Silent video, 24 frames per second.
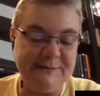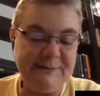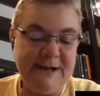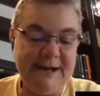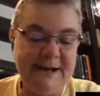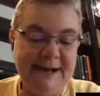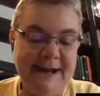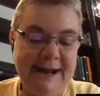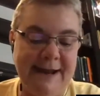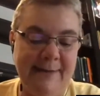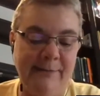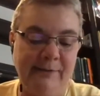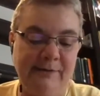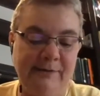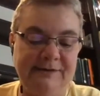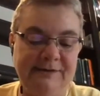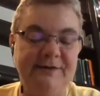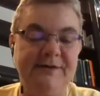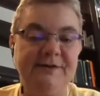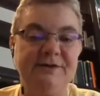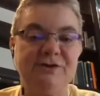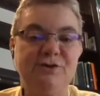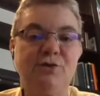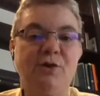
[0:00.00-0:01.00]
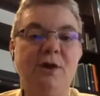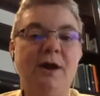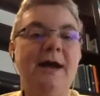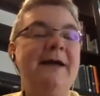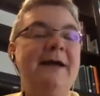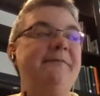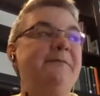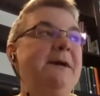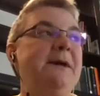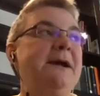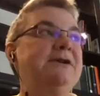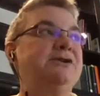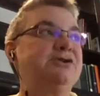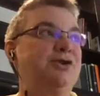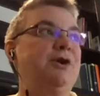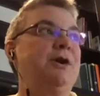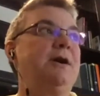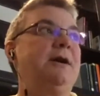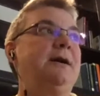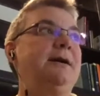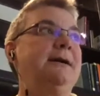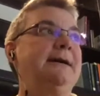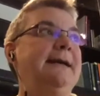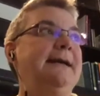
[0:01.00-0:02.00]
being able to drive my
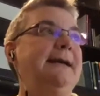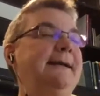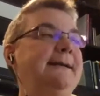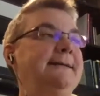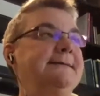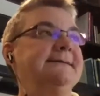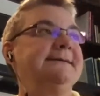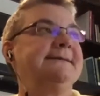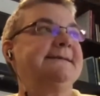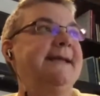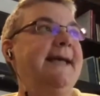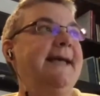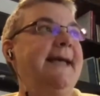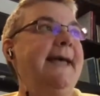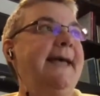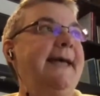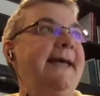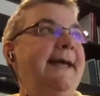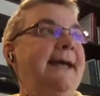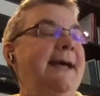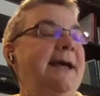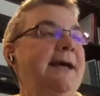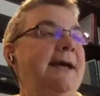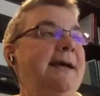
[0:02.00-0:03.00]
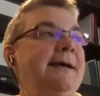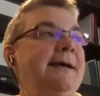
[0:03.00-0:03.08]
truck and say,